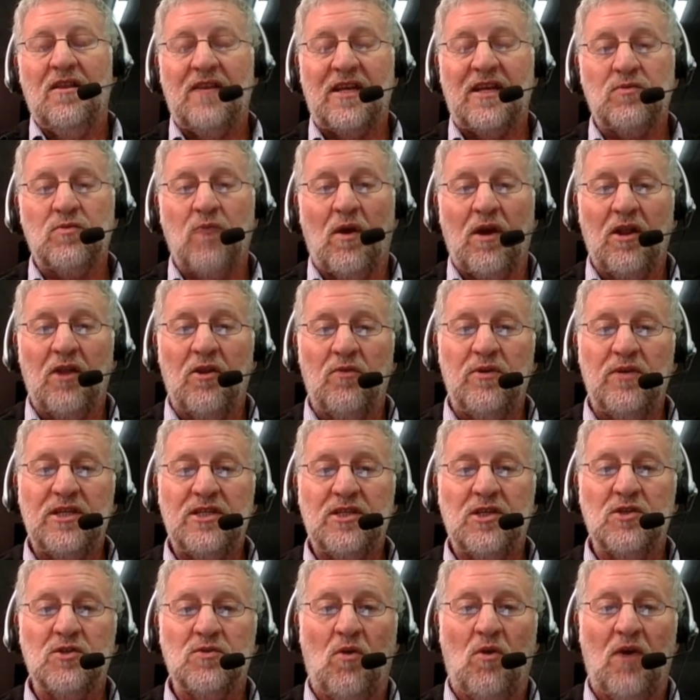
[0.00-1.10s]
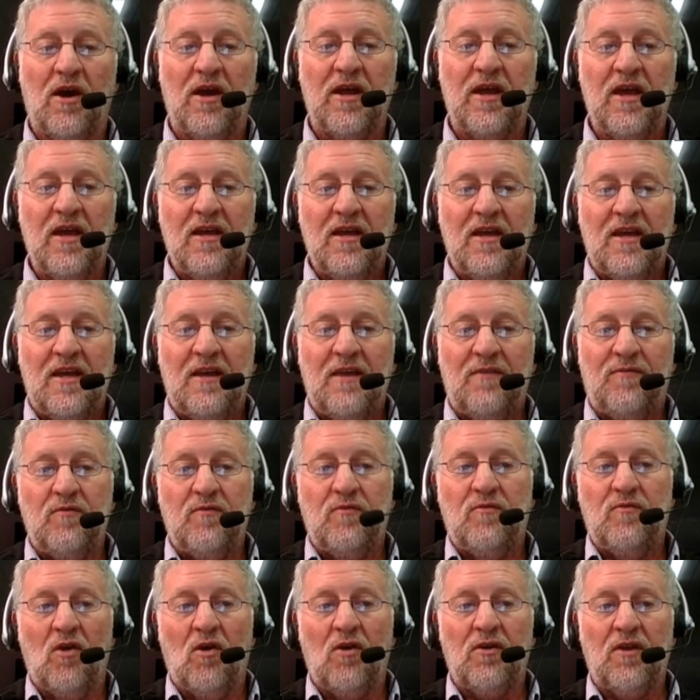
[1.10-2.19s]
That's one of the reasons why, if
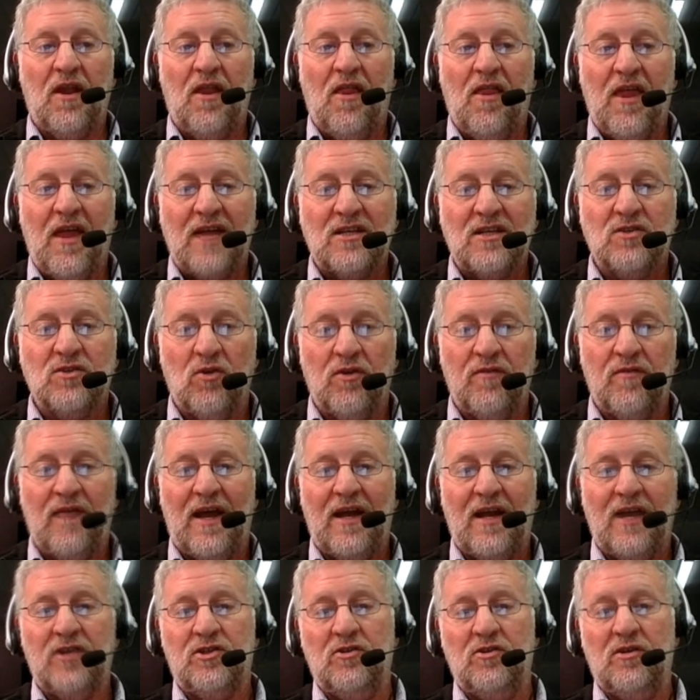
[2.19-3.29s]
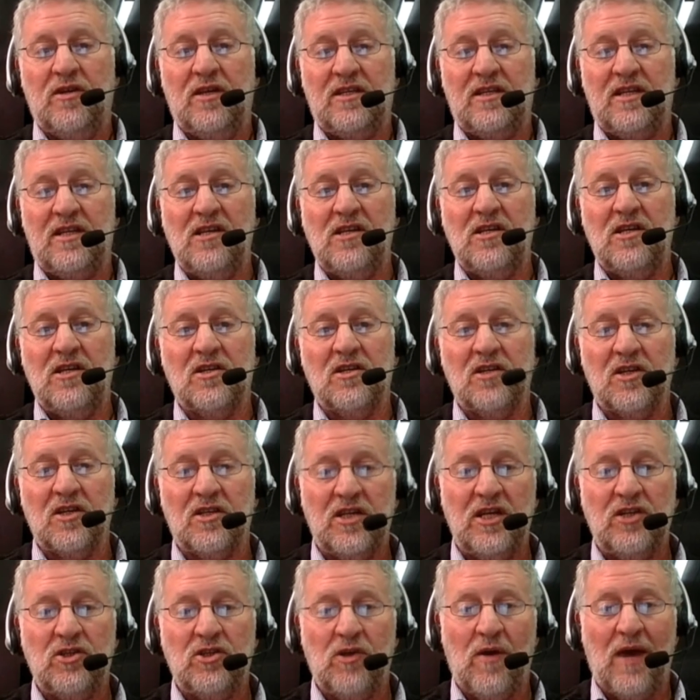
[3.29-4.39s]
you've got that sort of attitude, it's easier to
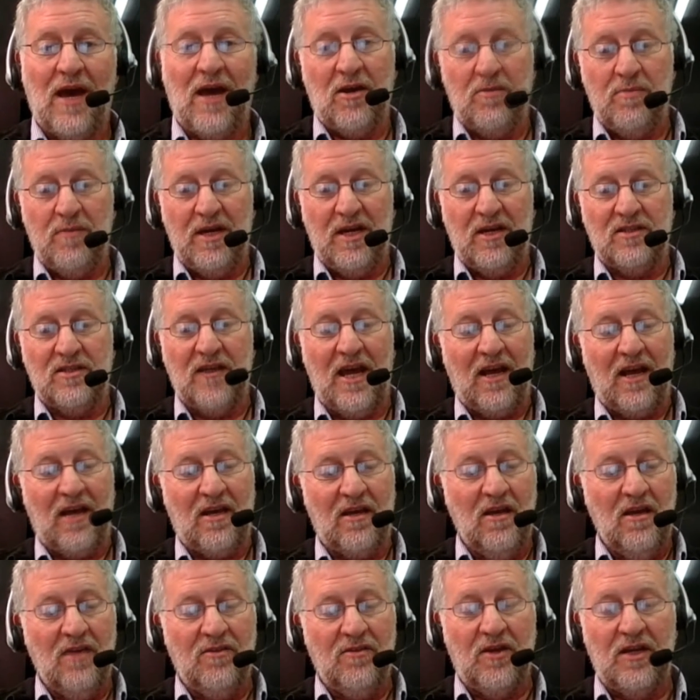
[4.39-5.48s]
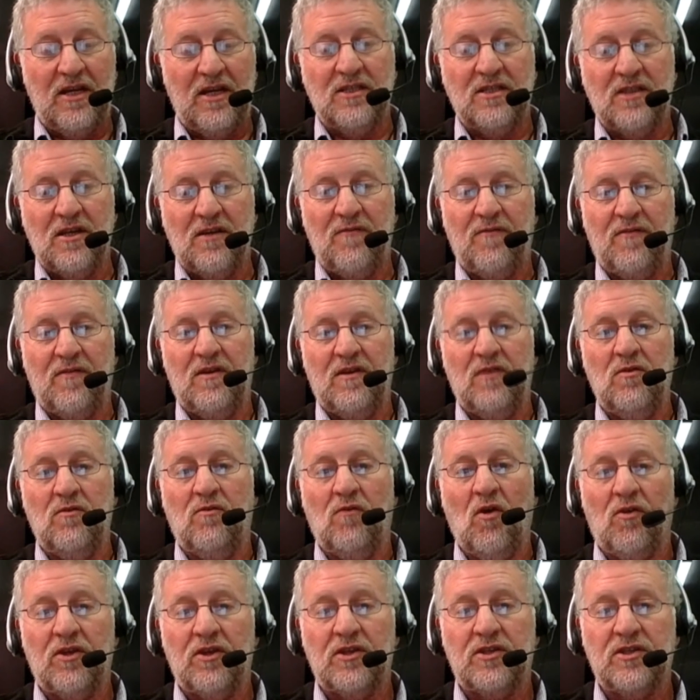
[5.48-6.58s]
teach you how to be a tech than as if you've
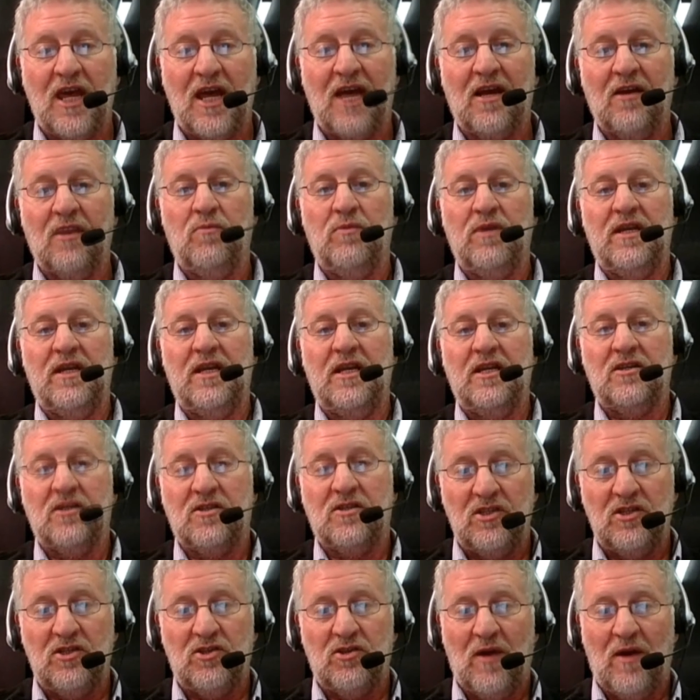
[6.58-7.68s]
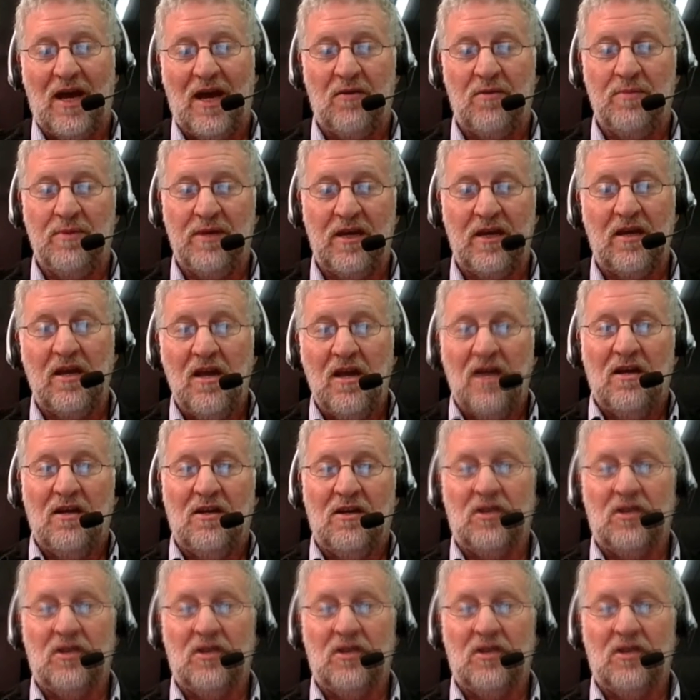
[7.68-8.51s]
got the tech and we need to teach you how to be